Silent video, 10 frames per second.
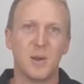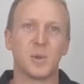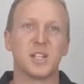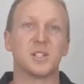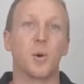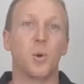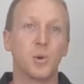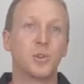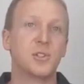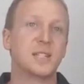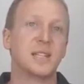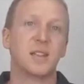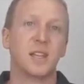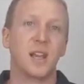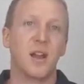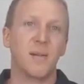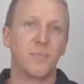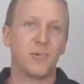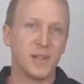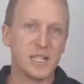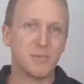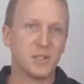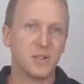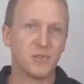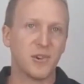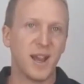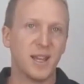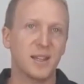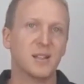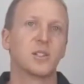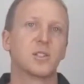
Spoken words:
which is all using the principles of training